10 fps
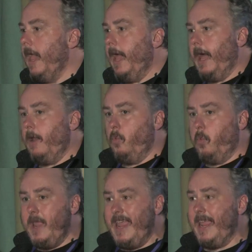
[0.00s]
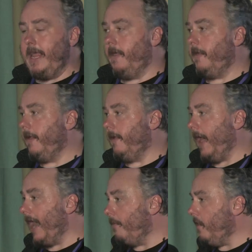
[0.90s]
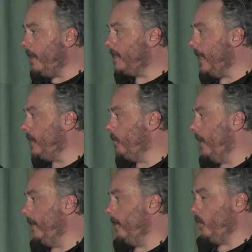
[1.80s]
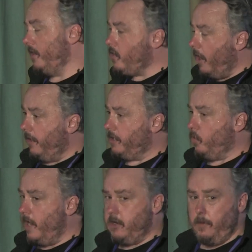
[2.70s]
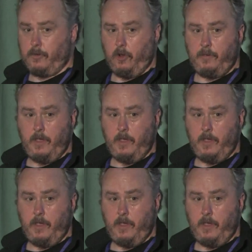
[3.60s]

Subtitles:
And we, and I'm not exaggerating, what you call this wake-up group,